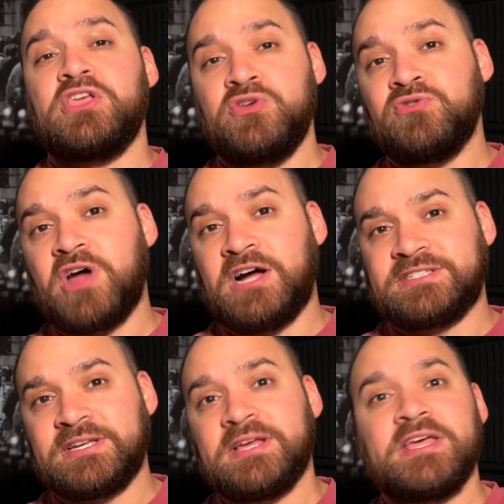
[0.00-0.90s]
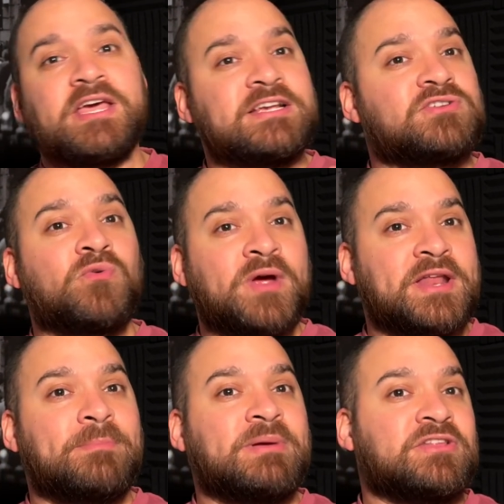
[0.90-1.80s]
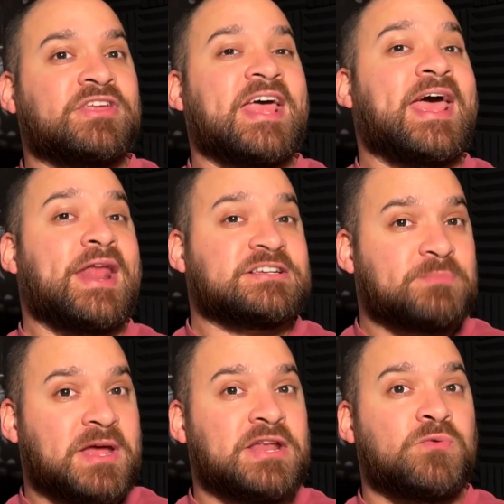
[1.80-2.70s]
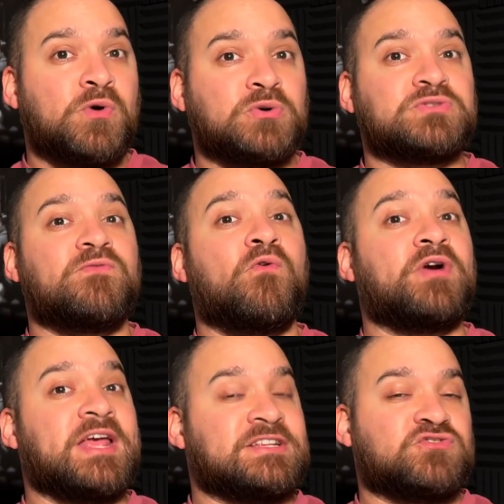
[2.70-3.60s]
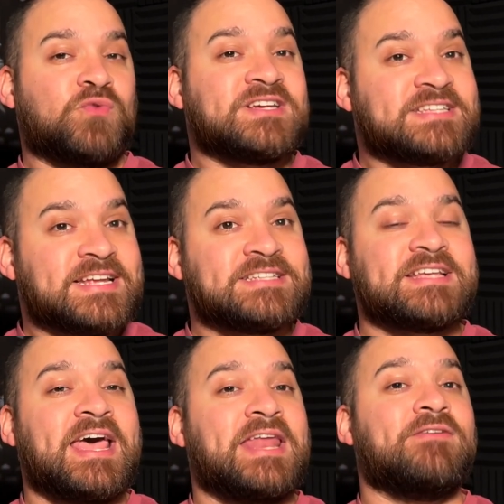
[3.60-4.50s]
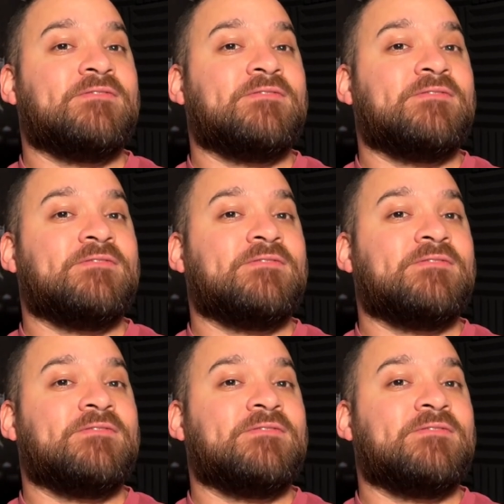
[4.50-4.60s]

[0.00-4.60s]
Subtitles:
UDOT, is already building and expanding roads for its residents and